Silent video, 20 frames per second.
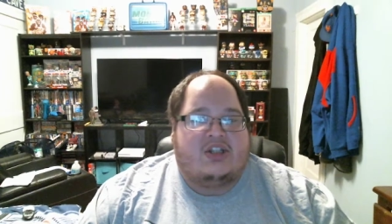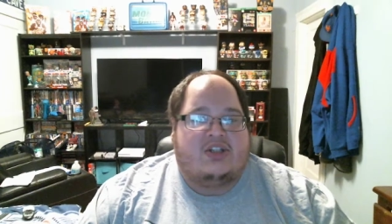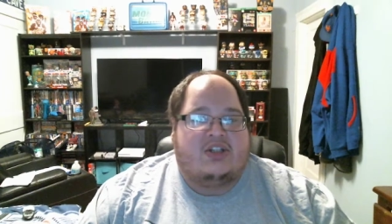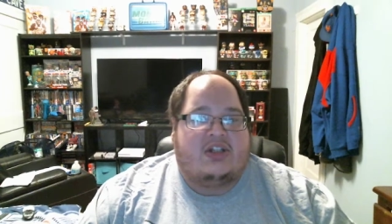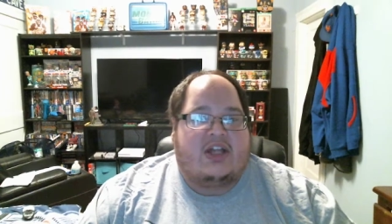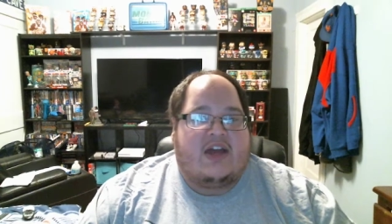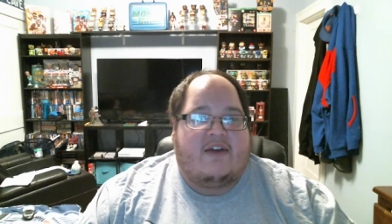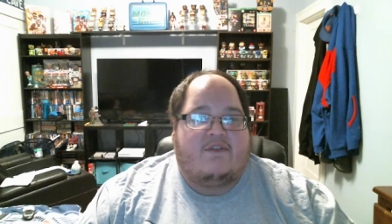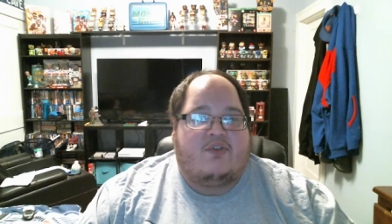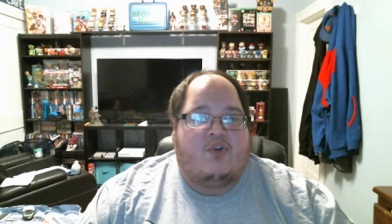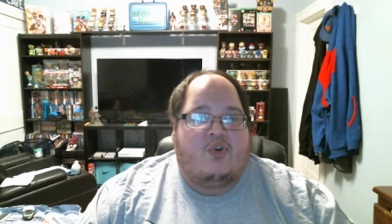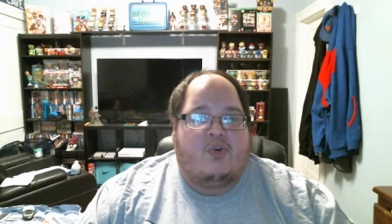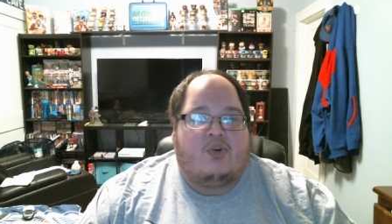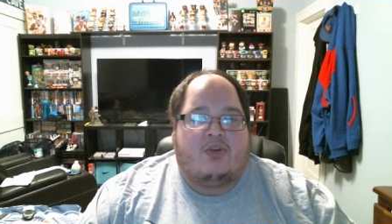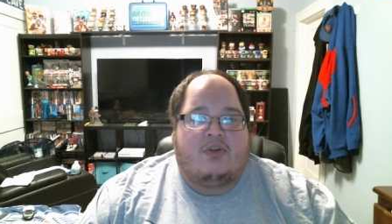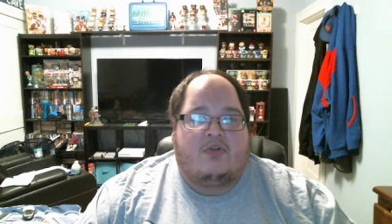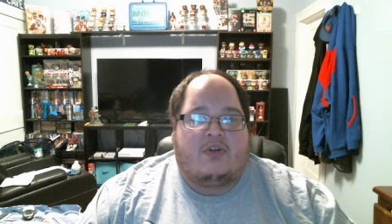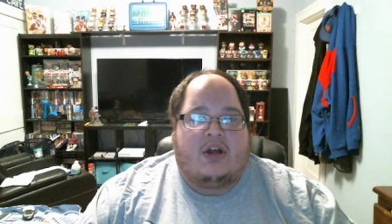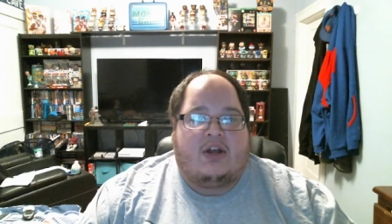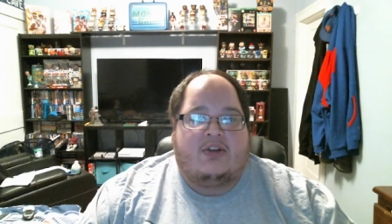should have
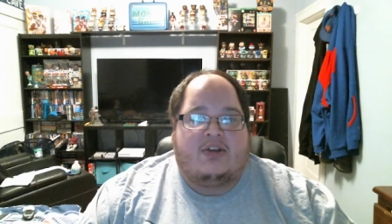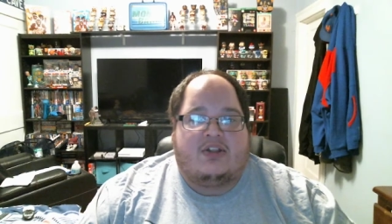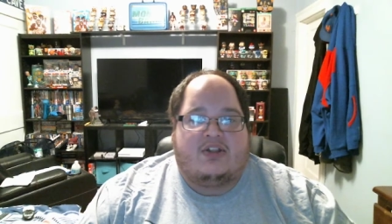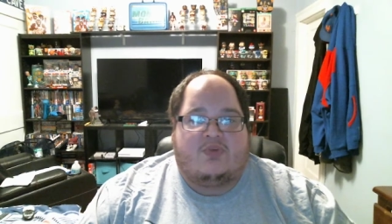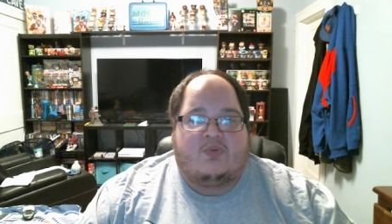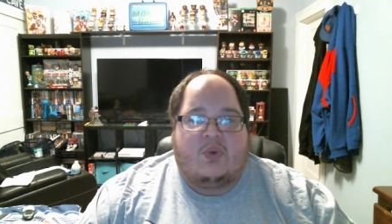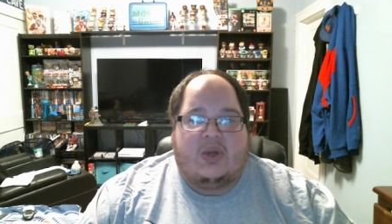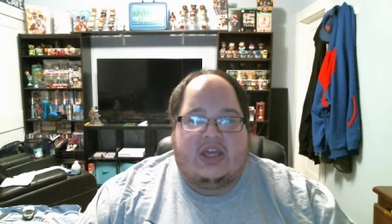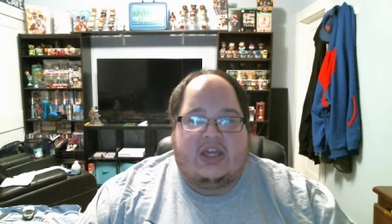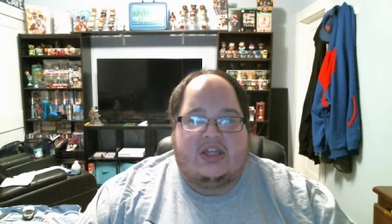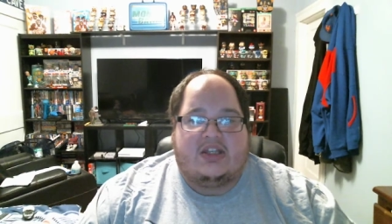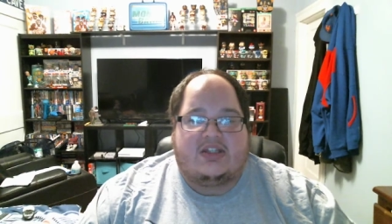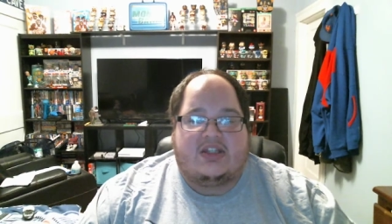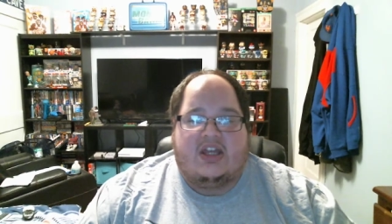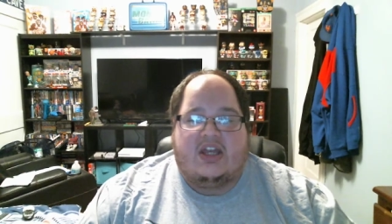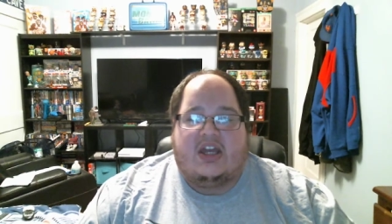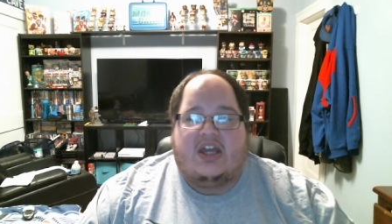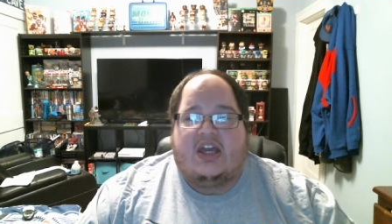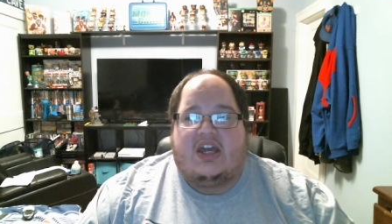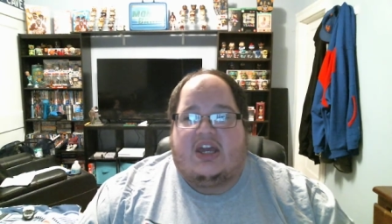gold around his waist
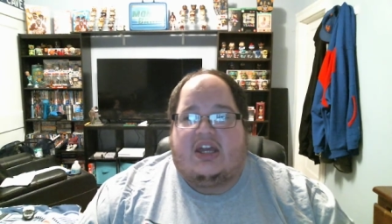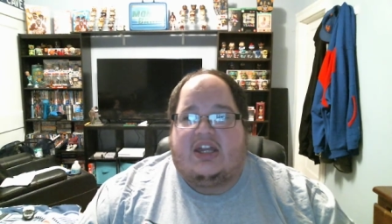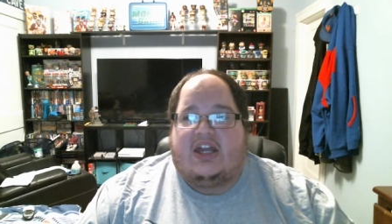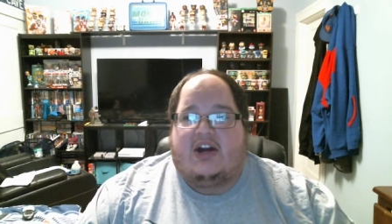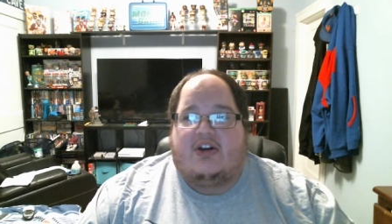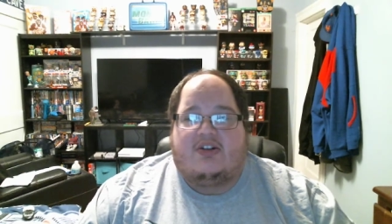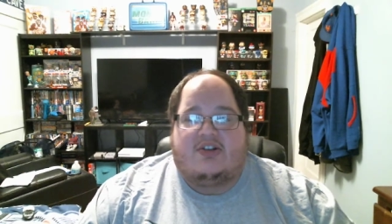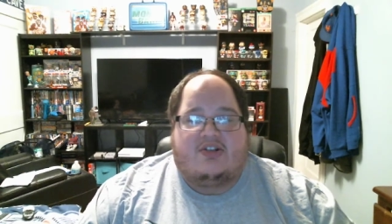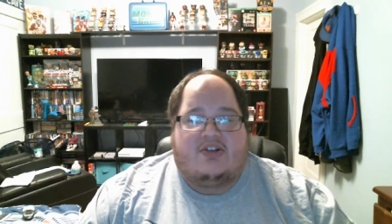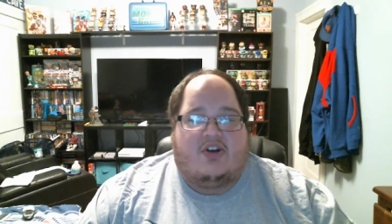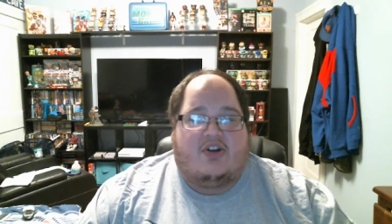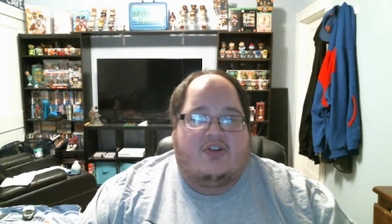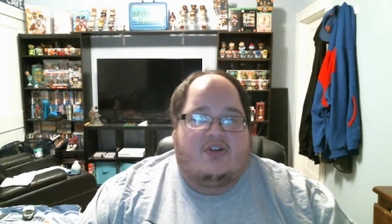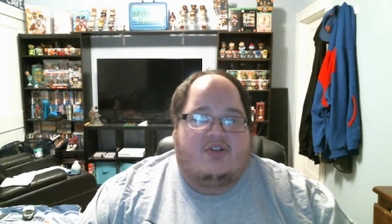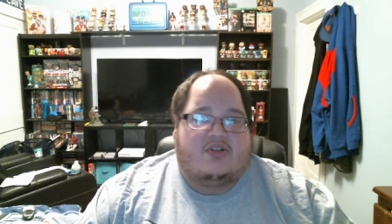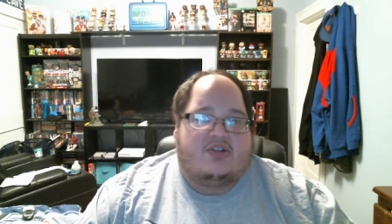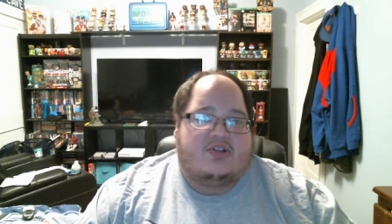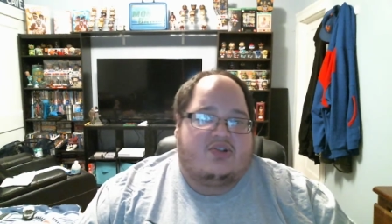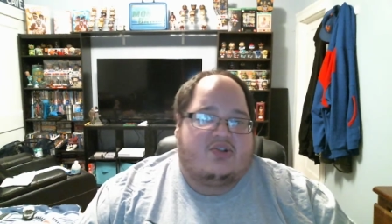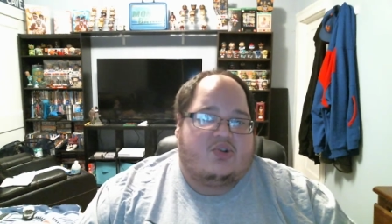and how he's the
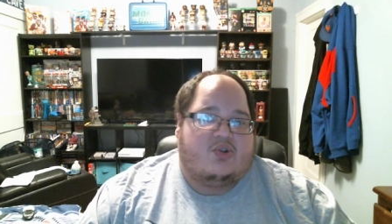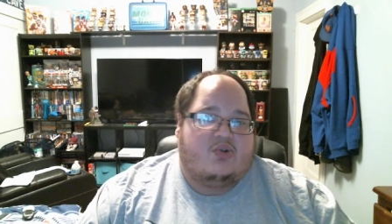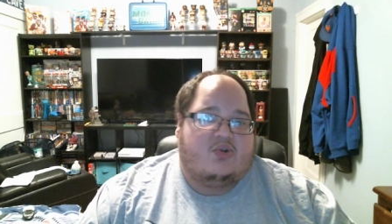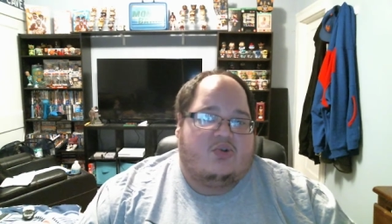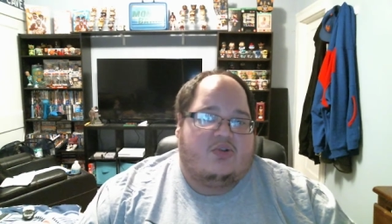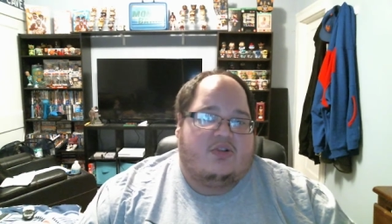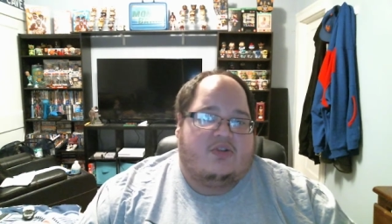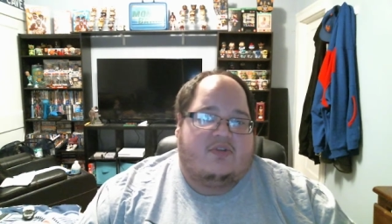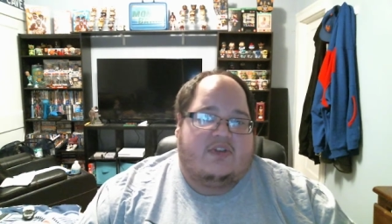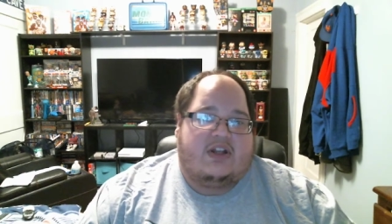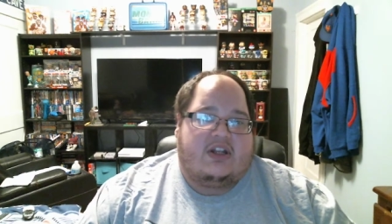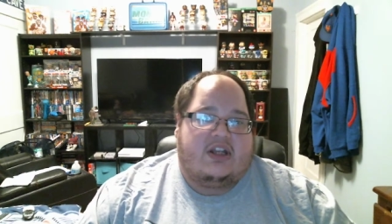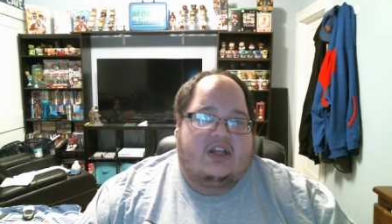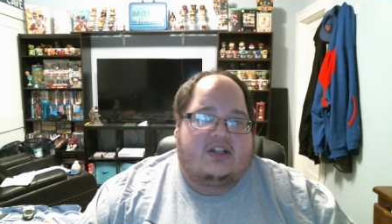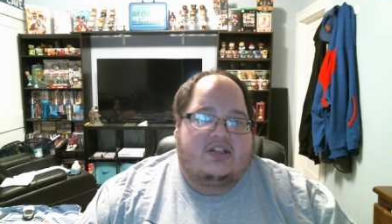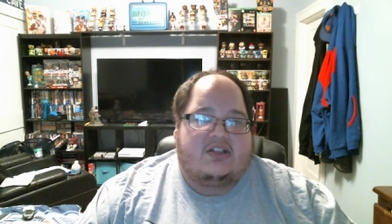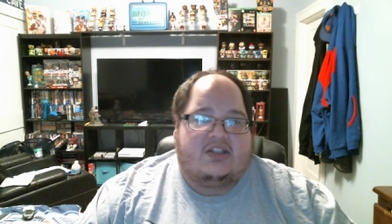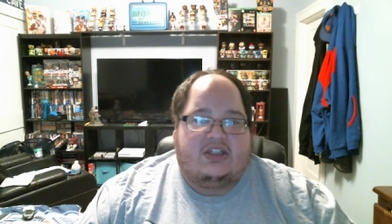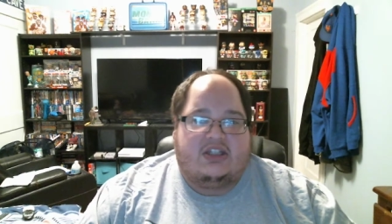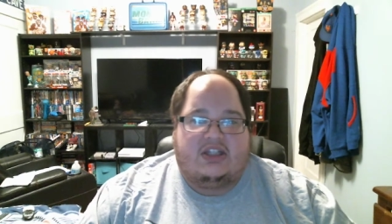heart and soul of
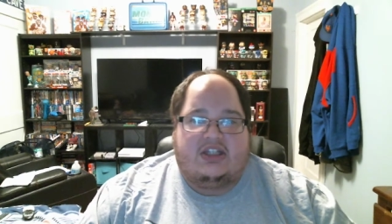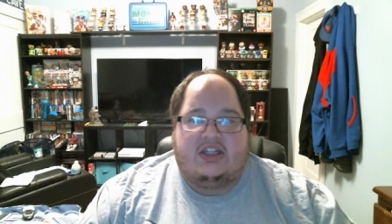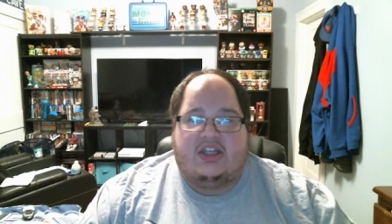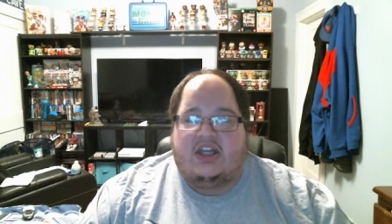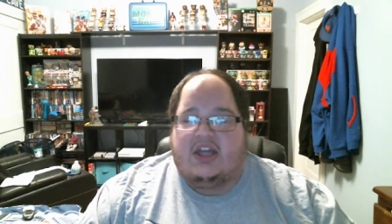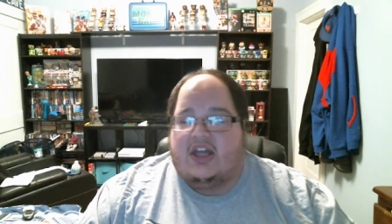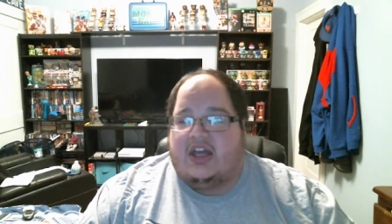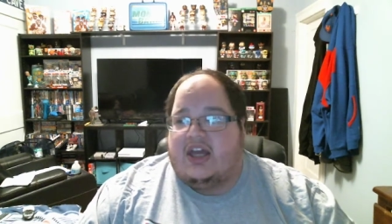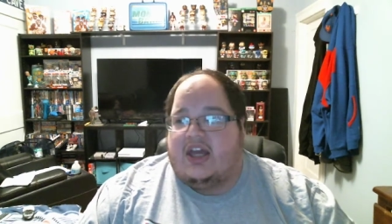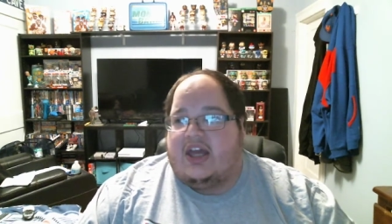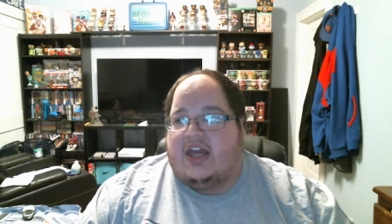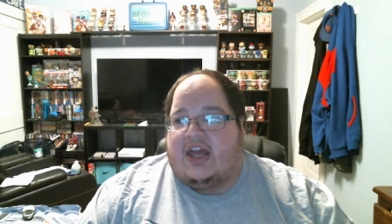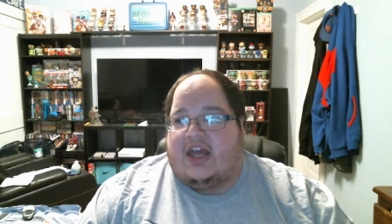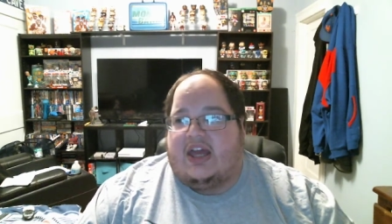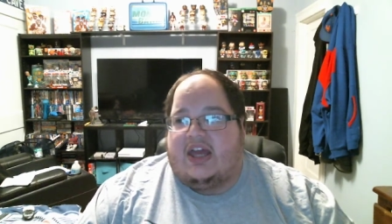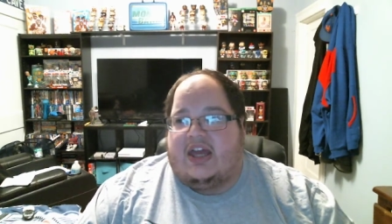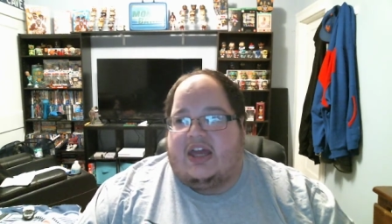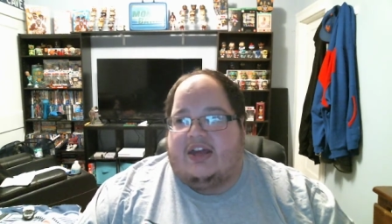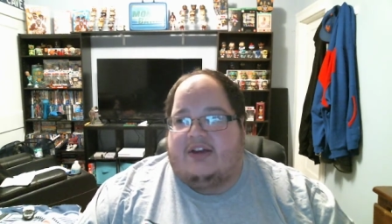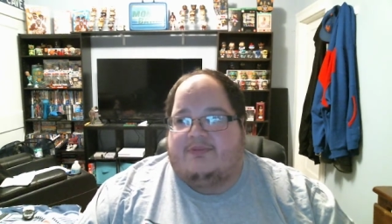NXT.
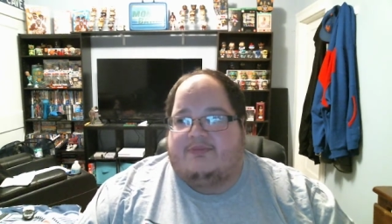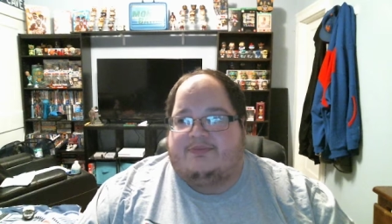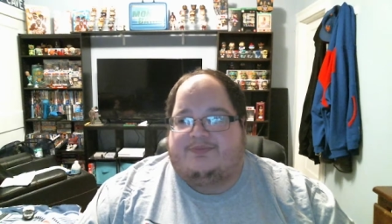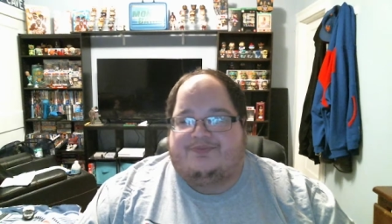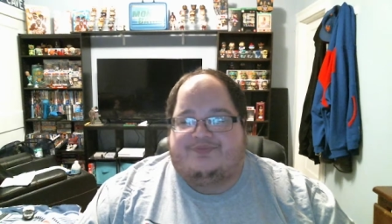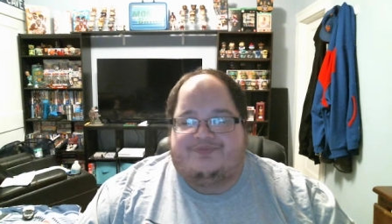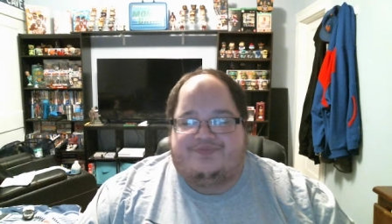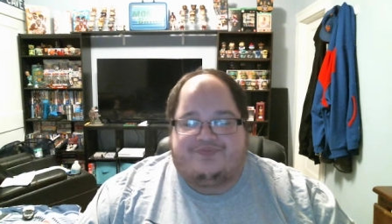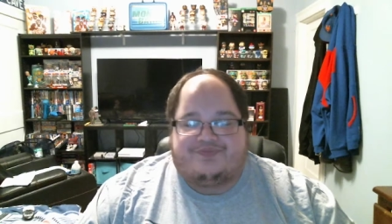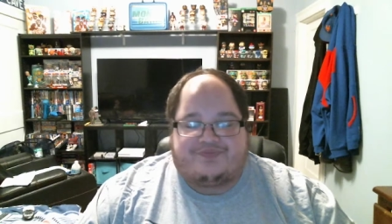And